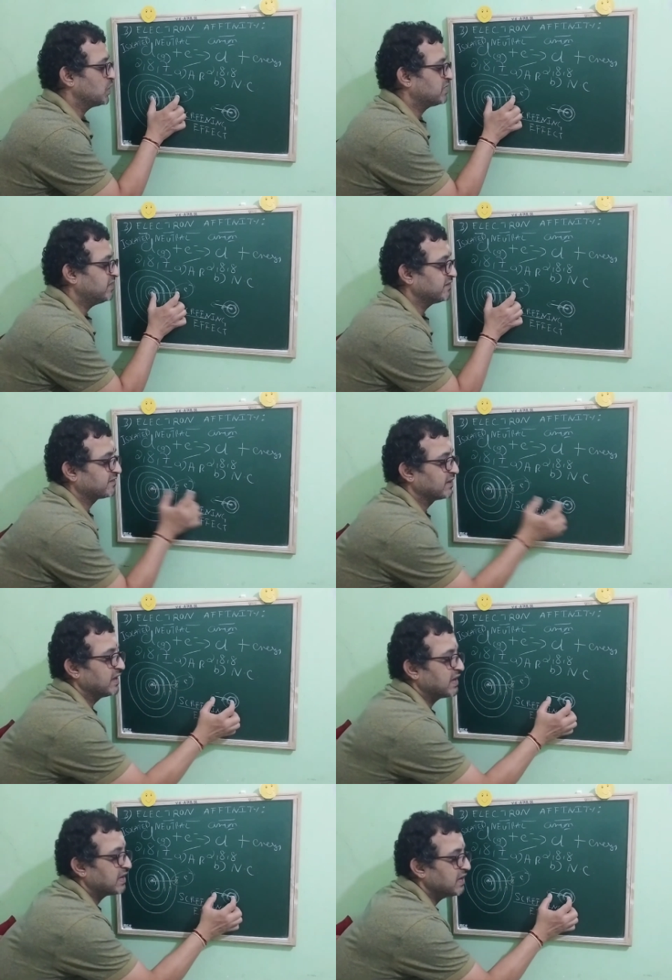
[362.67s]
with
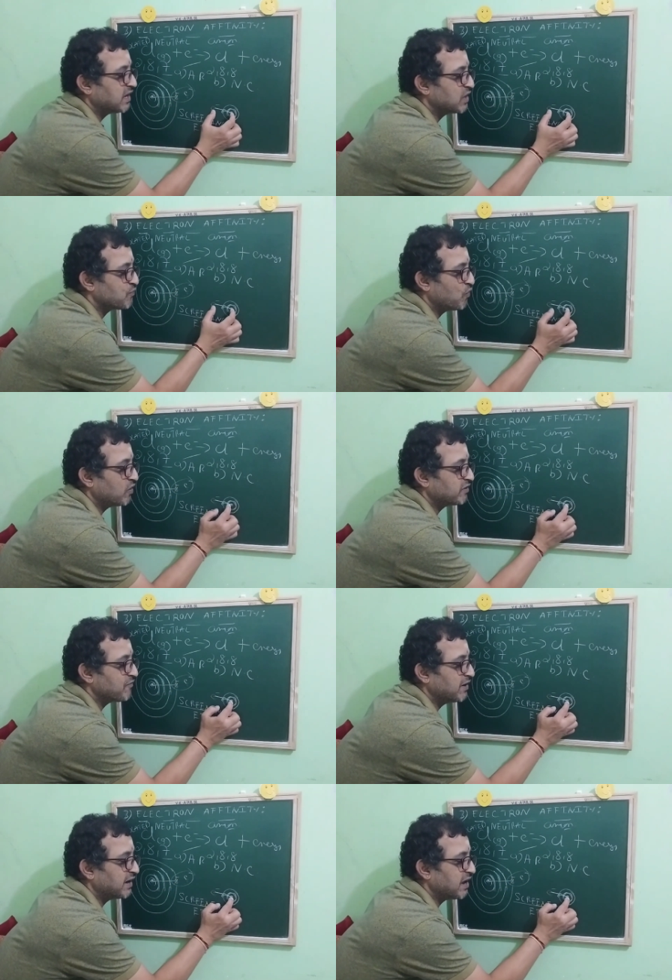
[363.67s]
this, here the force
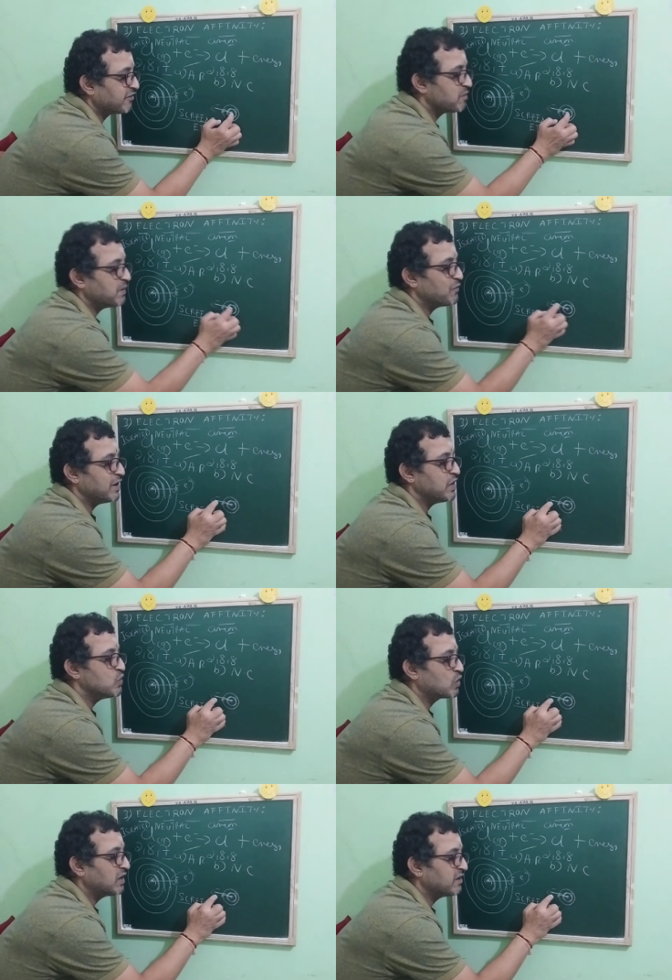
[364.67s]
of attraction between
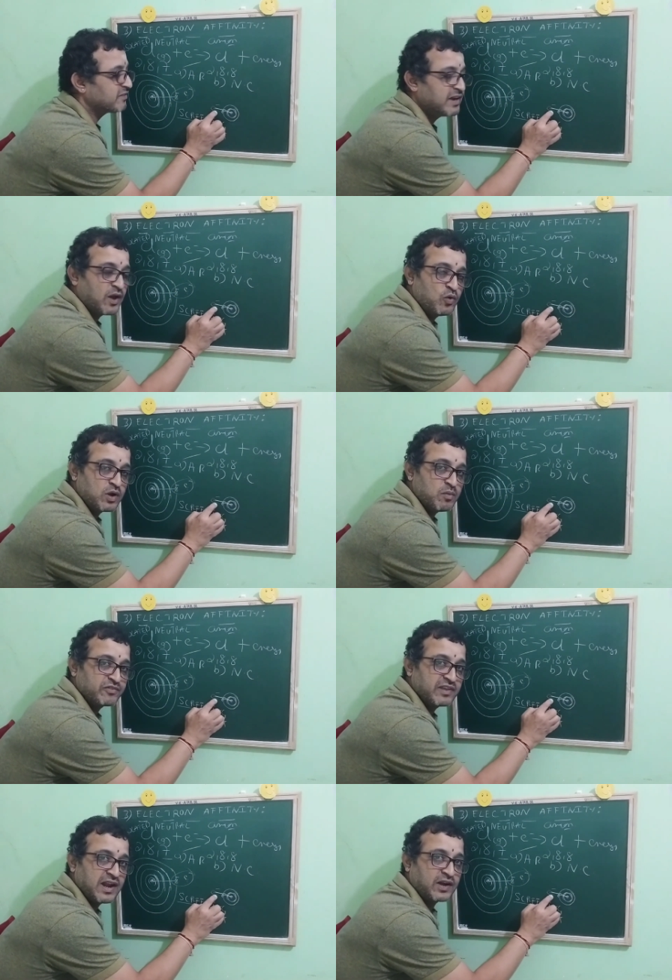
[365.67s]
nucleus and
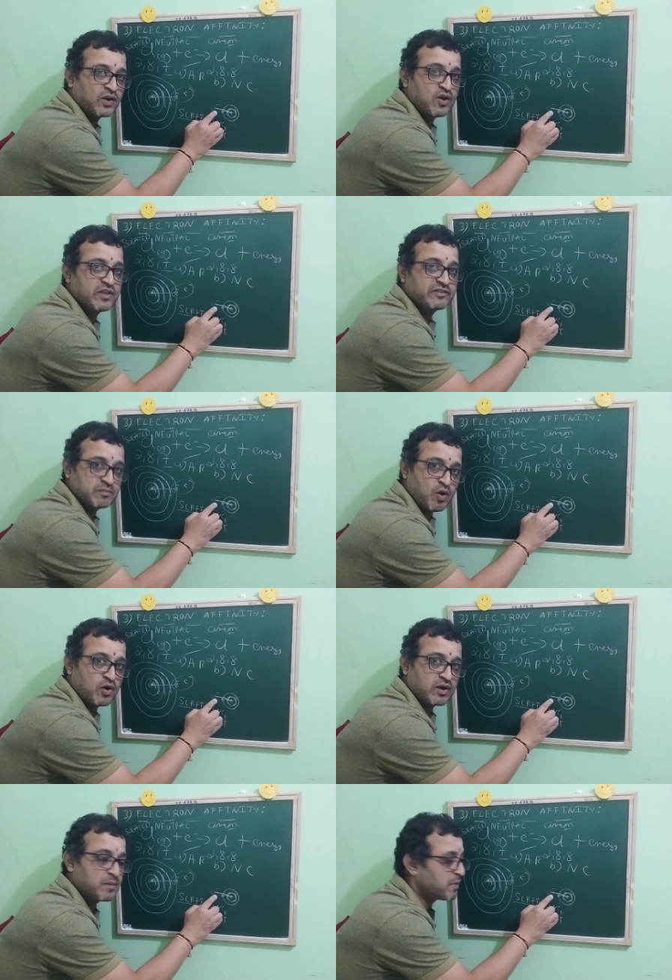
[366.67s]
outermost electron is
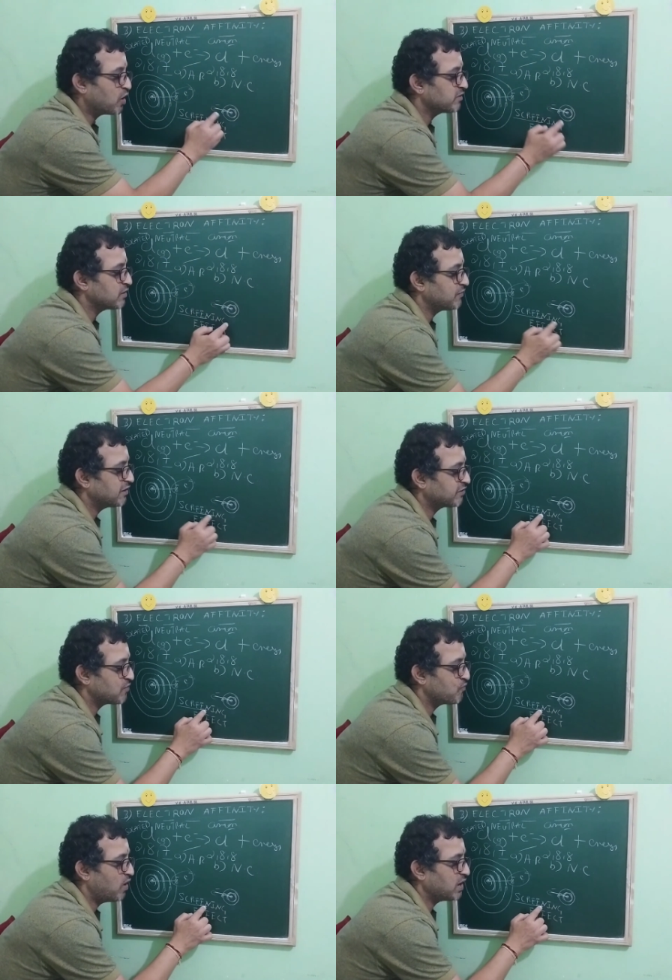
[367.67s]
more because of less
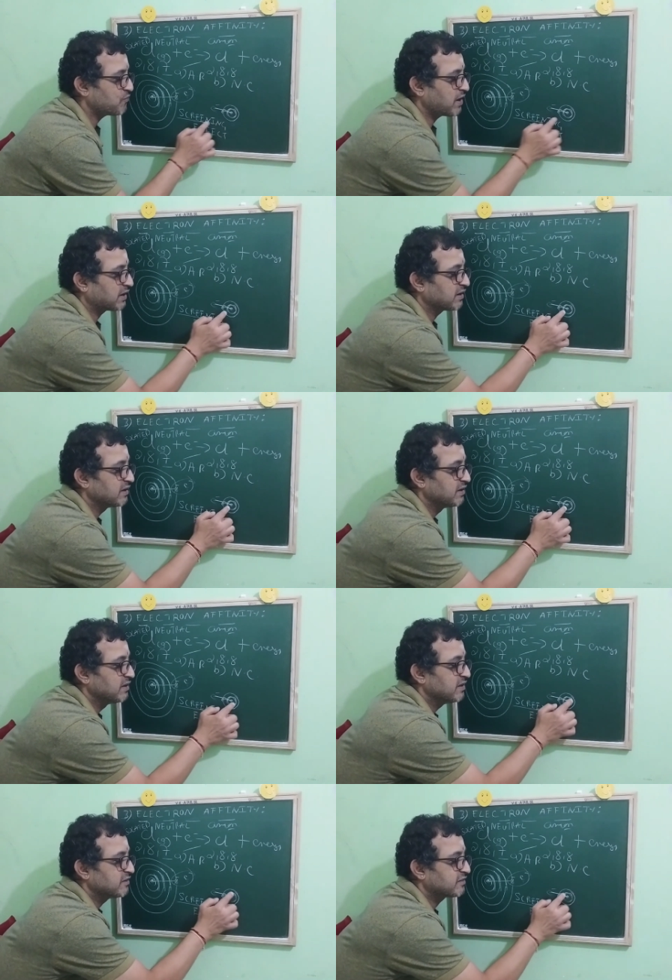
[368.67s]
of what effect?
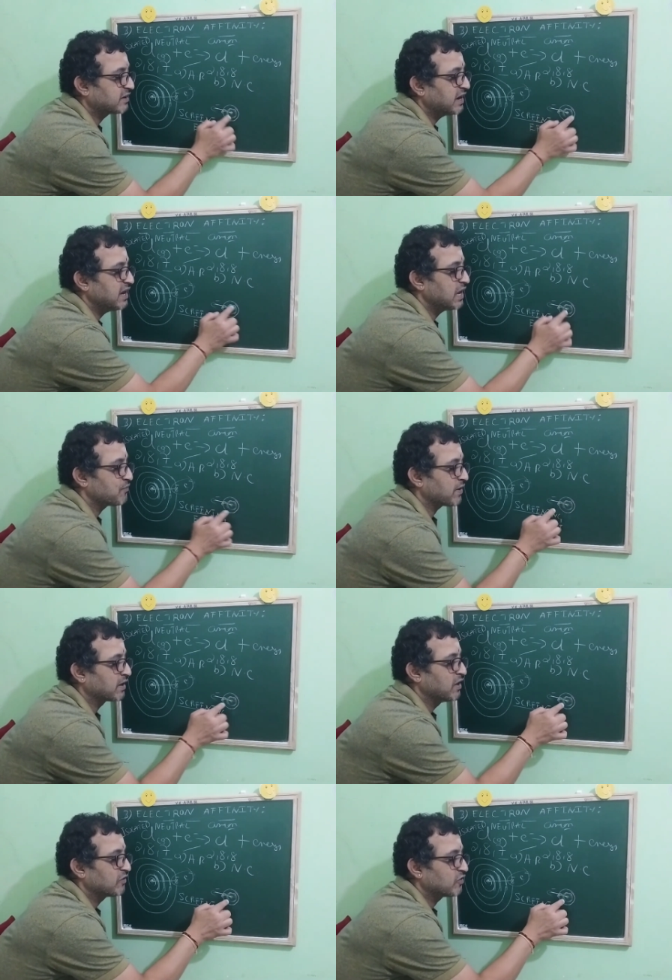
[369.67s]
Screening
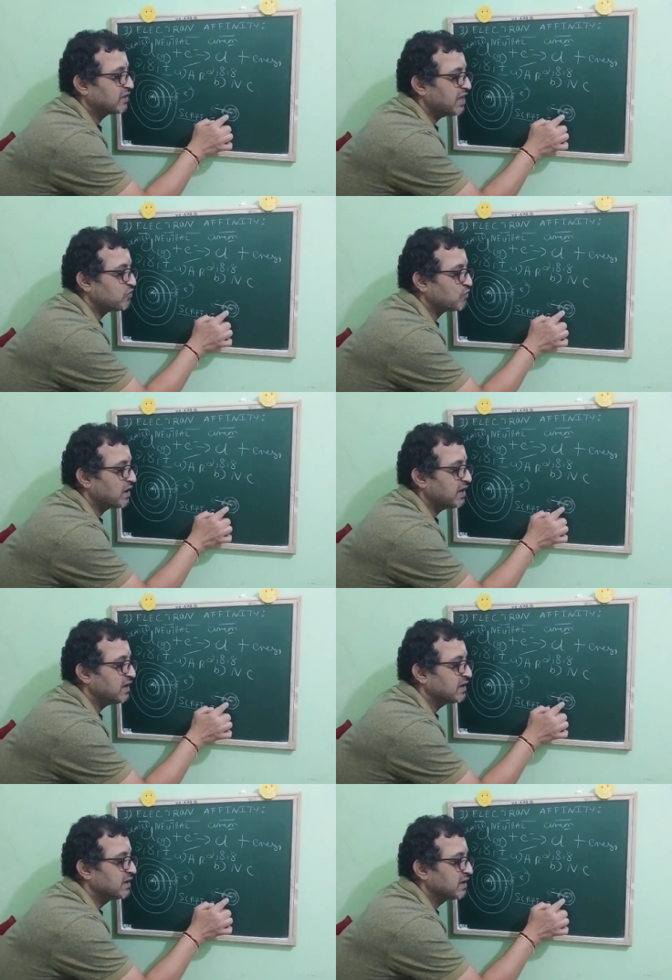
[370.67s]
effect. So that's
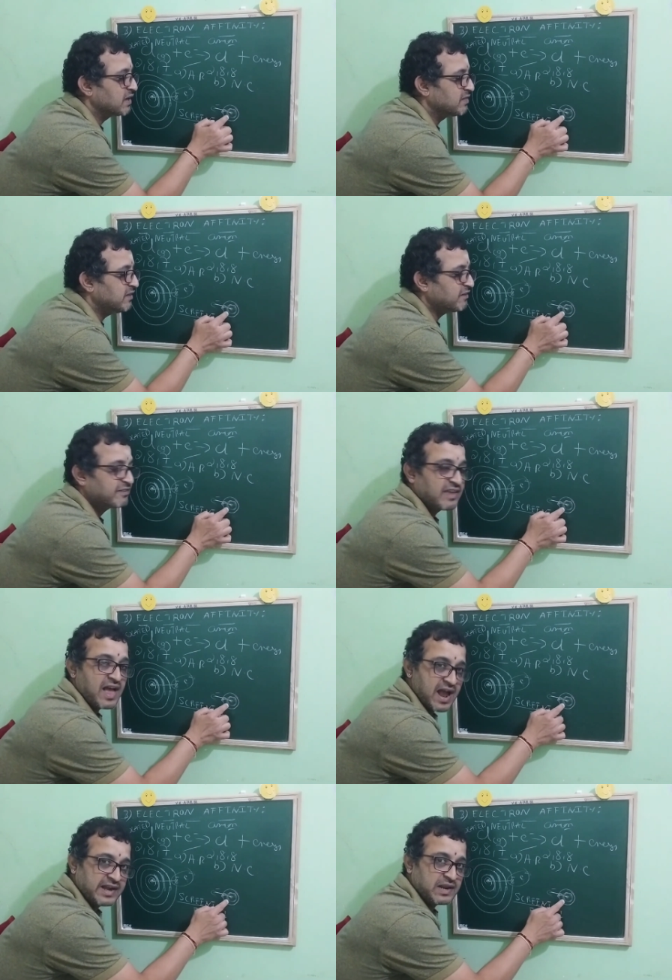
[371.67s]
why
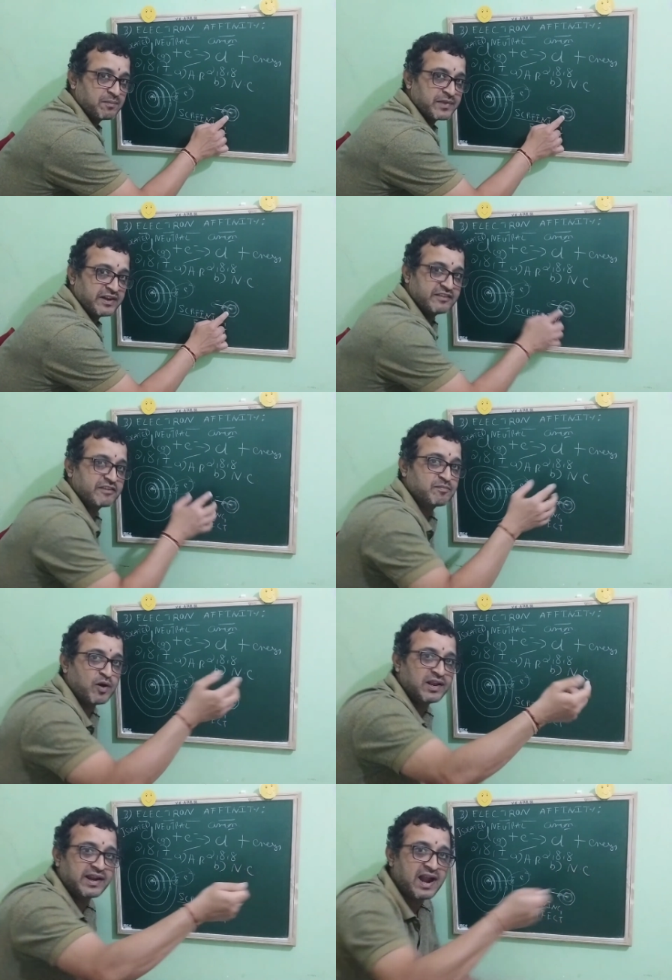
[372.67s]
this atom, that is the
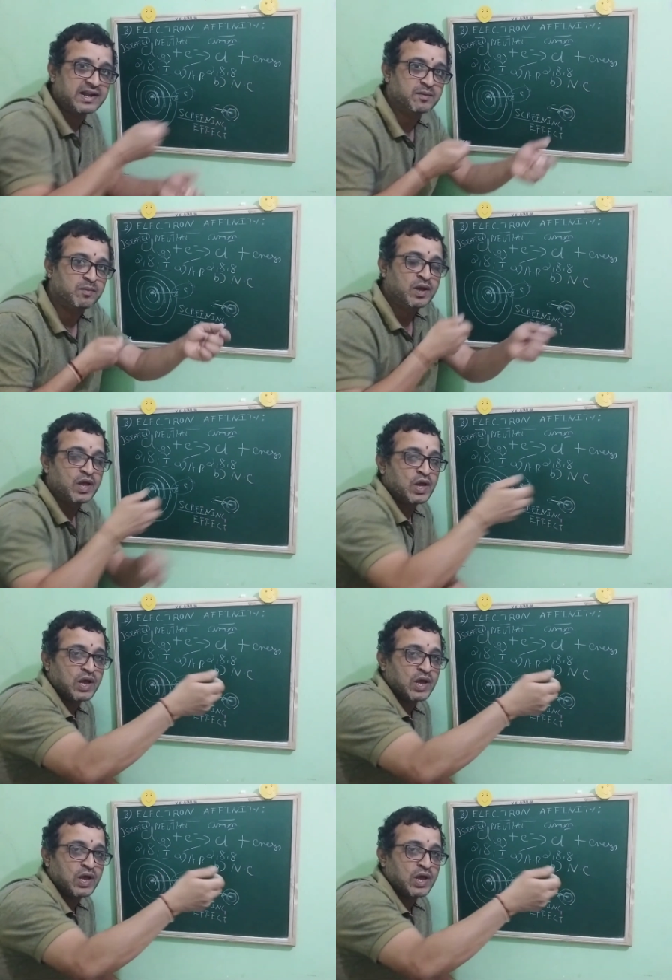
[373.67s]
smaller atom,